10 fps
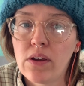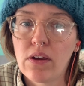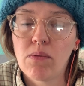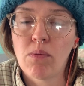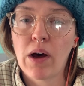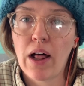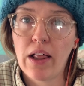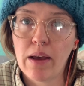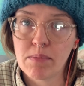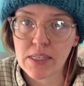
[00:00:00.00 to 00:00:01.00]
while
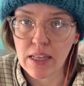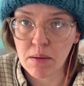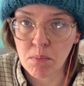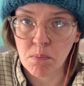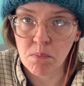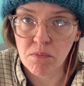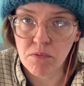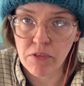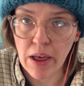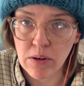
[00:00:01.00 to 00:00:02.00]
I'm selling
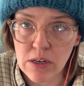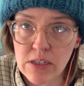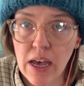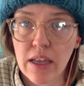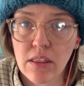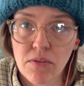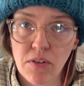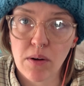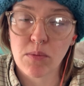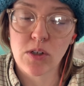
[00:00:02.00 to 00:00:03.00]
flowers at the
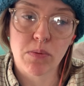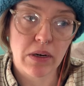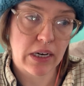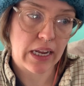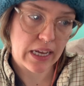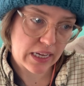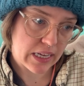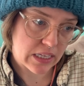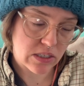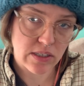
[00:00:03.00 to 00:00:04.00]
farmer's market
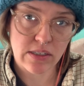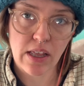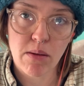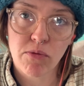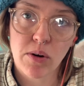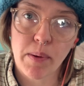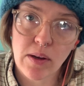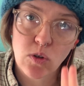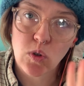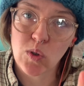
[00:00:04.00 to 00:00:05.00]
is to sell them for
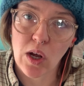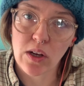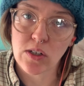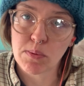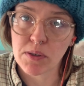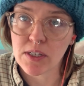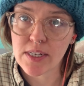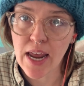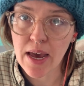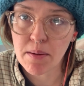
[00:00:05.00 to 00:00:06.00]
about $2 per
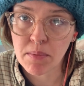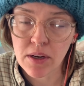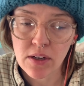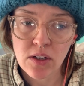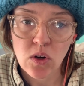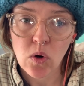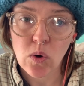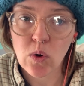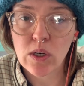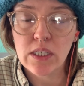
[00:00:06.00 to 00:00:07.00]
stem,
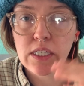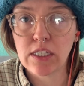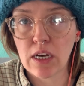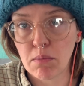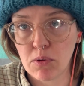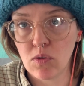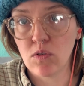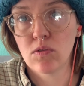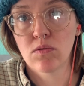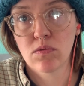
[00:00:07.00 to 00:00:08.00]
or to double
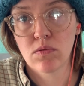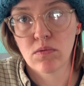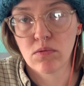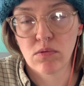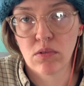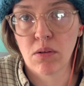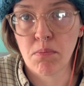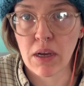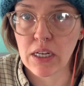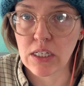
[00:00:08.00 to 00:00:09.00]
the
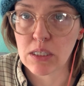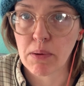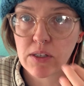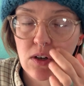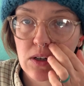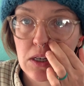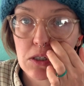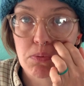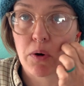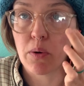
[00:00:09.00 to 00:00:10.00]
money spent on
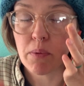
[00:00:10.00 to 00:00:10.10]
each bulb.